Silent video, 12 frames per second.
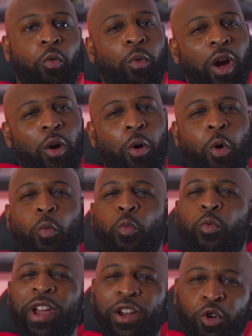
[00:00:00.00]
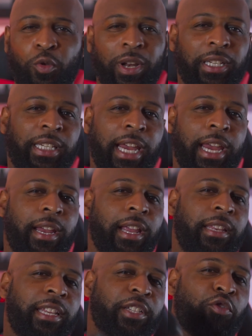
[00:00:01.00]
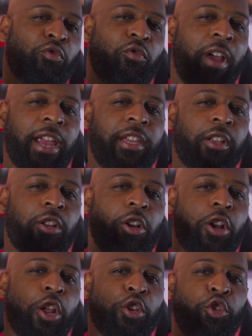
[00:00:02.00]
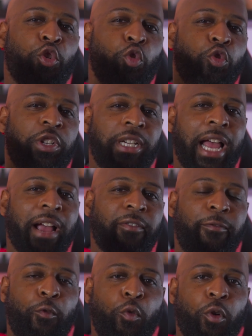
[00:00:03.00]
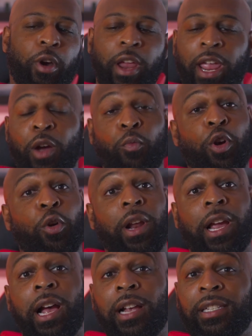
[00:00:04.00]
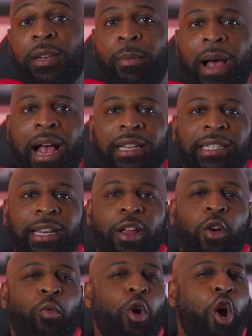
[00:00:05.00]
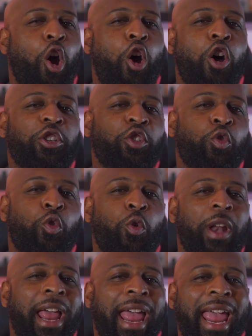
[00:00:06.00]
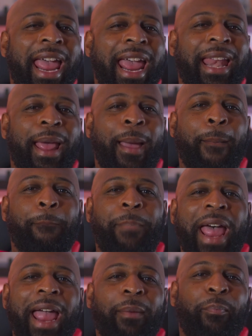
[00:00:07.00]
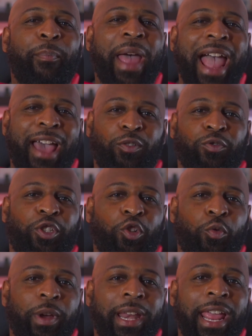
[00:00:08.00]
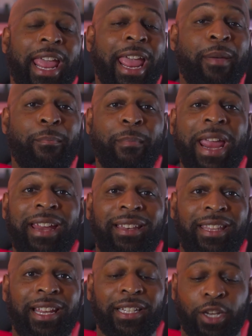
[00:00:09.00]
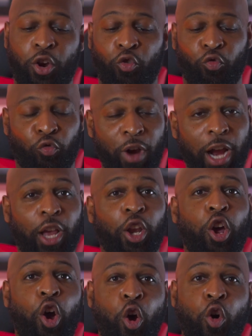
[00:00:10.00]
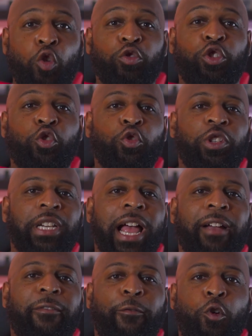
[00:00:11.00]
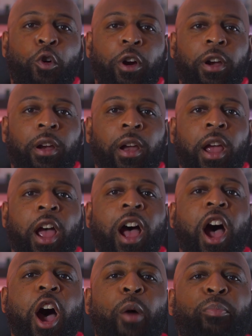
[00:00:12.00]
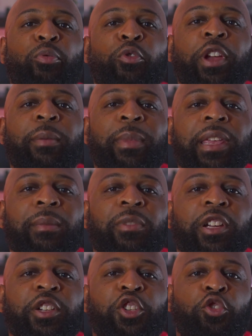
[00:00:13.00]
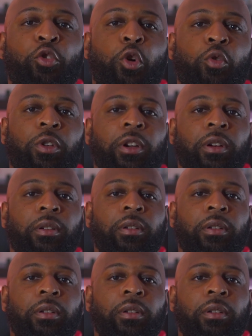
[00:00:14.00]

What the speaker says: Well, we're gonna take this regular DualShock 4 and we're gonna customize it. We're also gonna add back paddles to it and make this regular old DualShock 4 a premium controller.